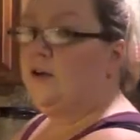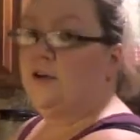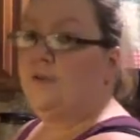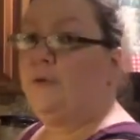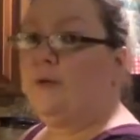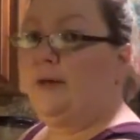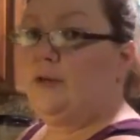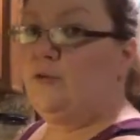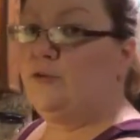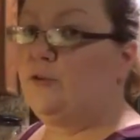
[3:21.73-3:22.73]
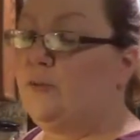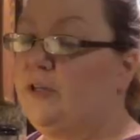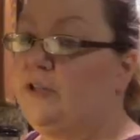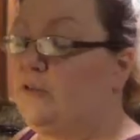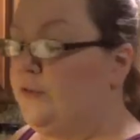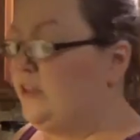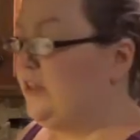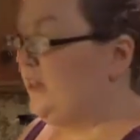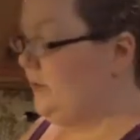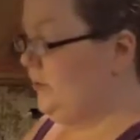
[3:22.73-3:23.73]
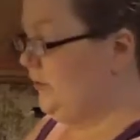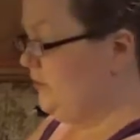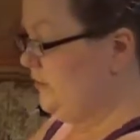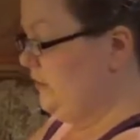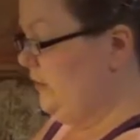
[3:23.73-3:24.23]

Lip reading: You can use your mixer if you'd like to.